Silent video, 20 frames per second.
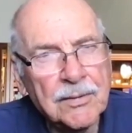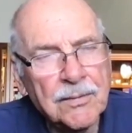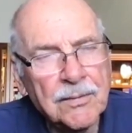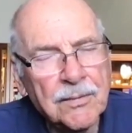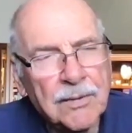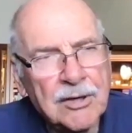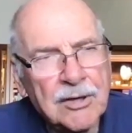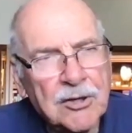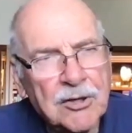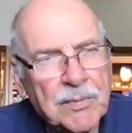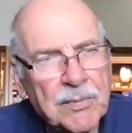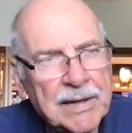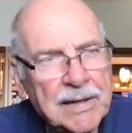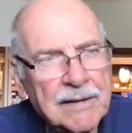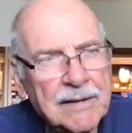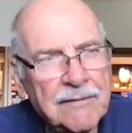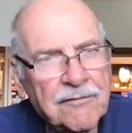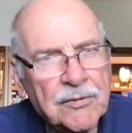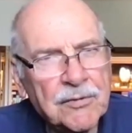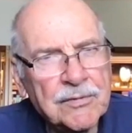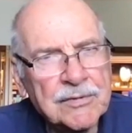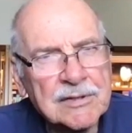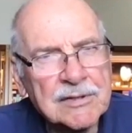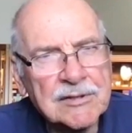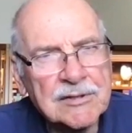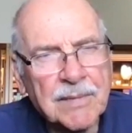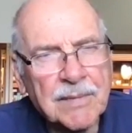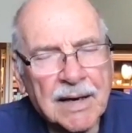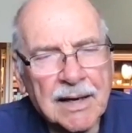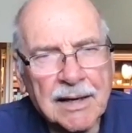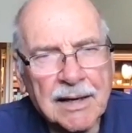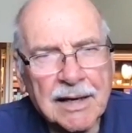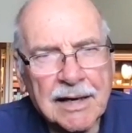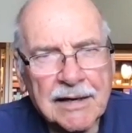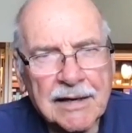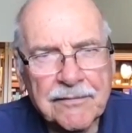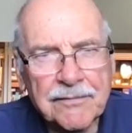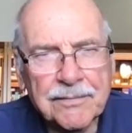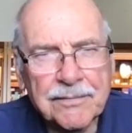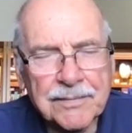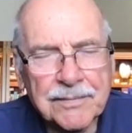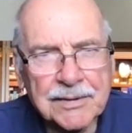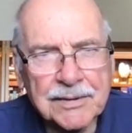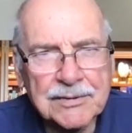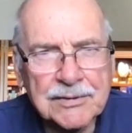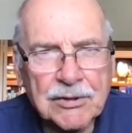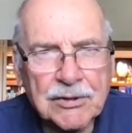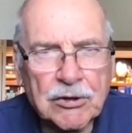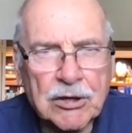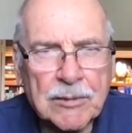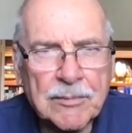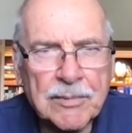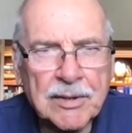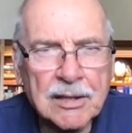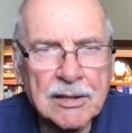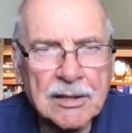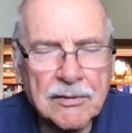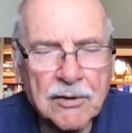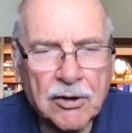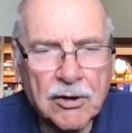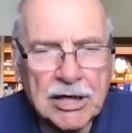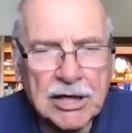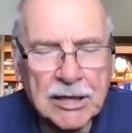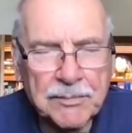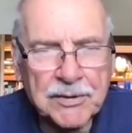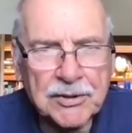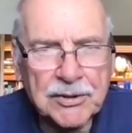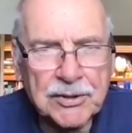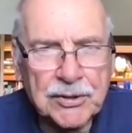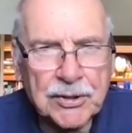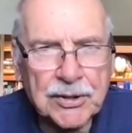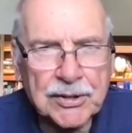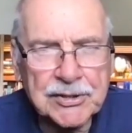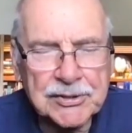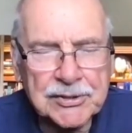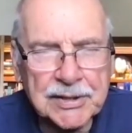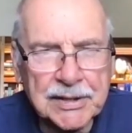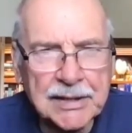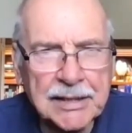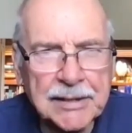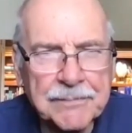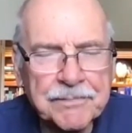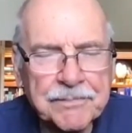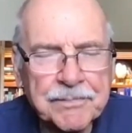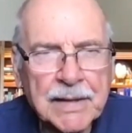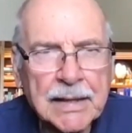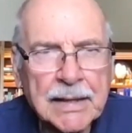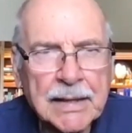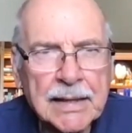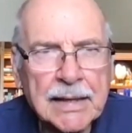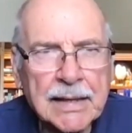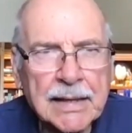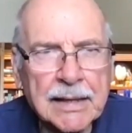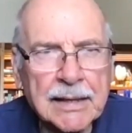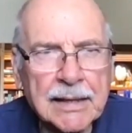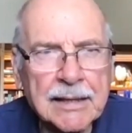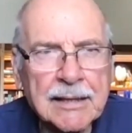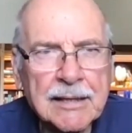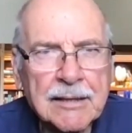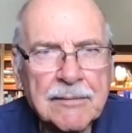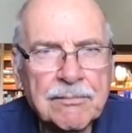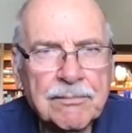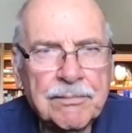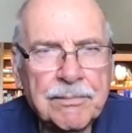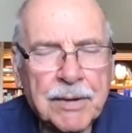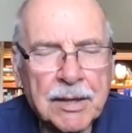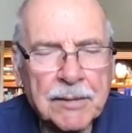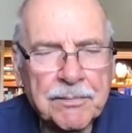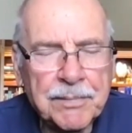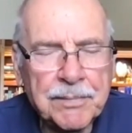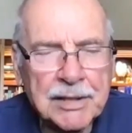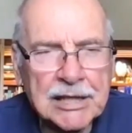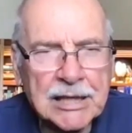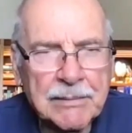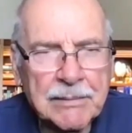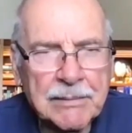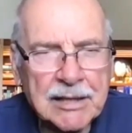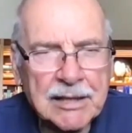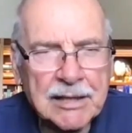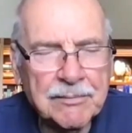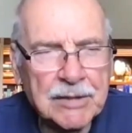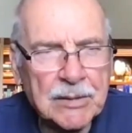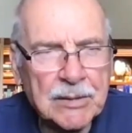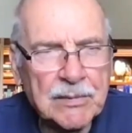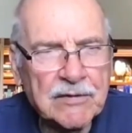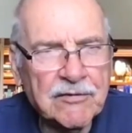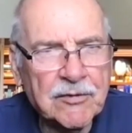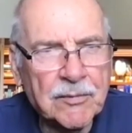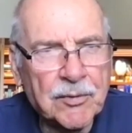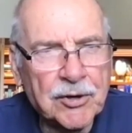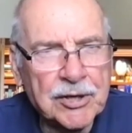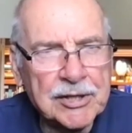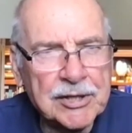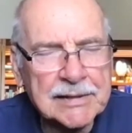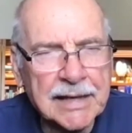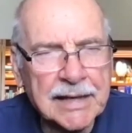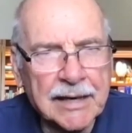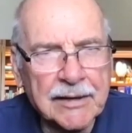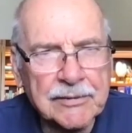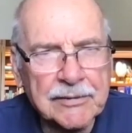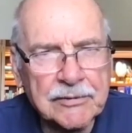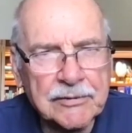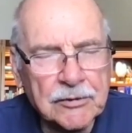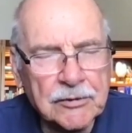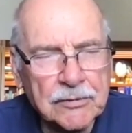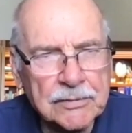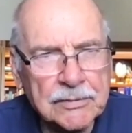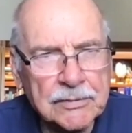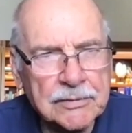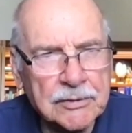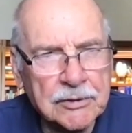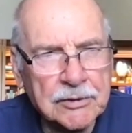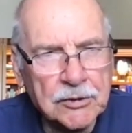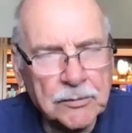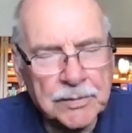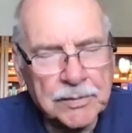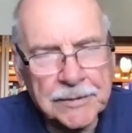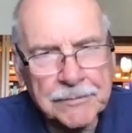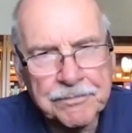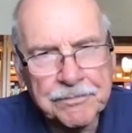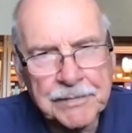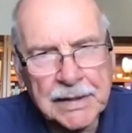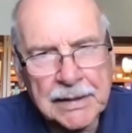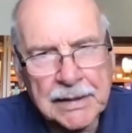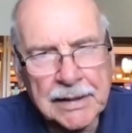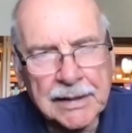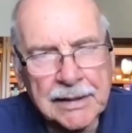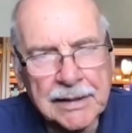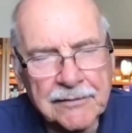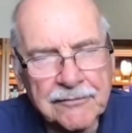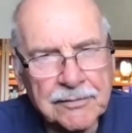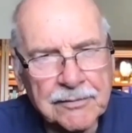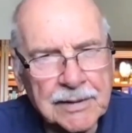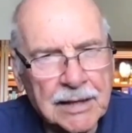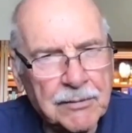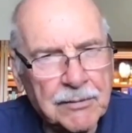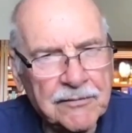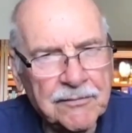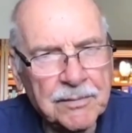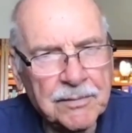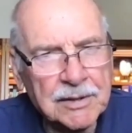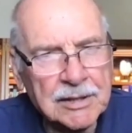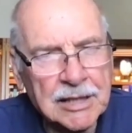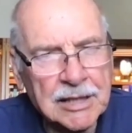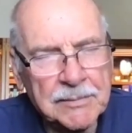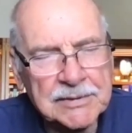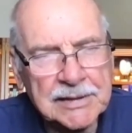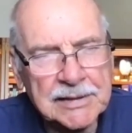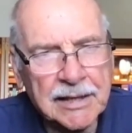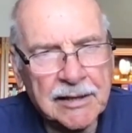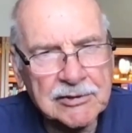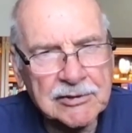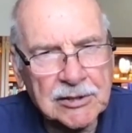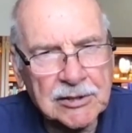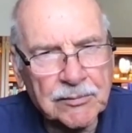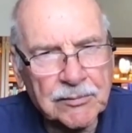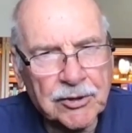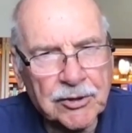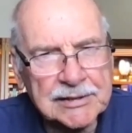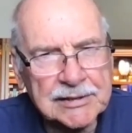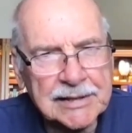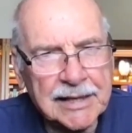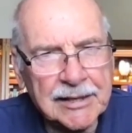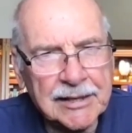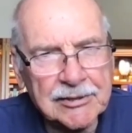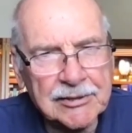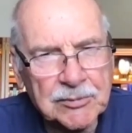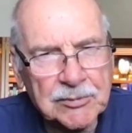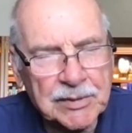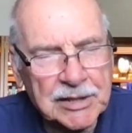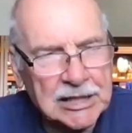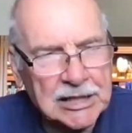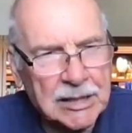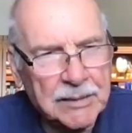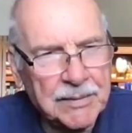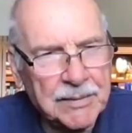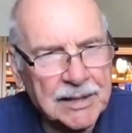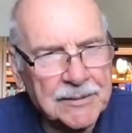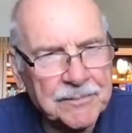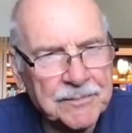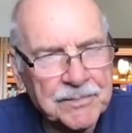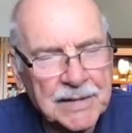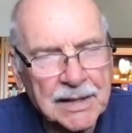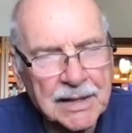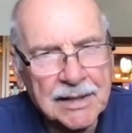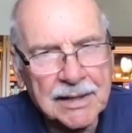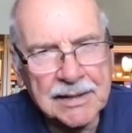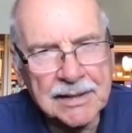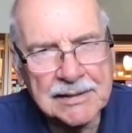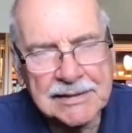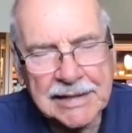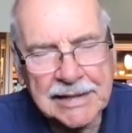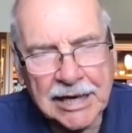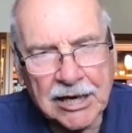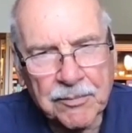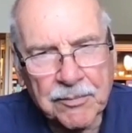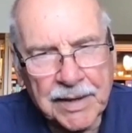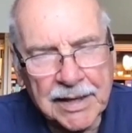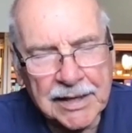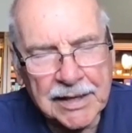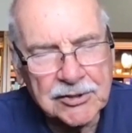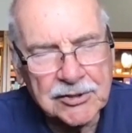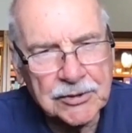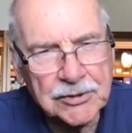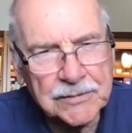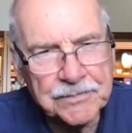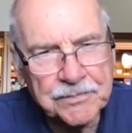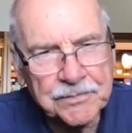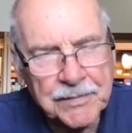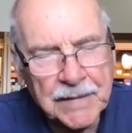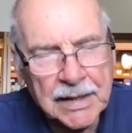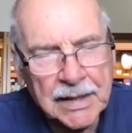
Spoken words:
One of the big influences in my life was growing up in New York City, but becoming a member of a Boy Scout troop. I went from Cub Scouts to Boy Scouts, becoming a Scout Master,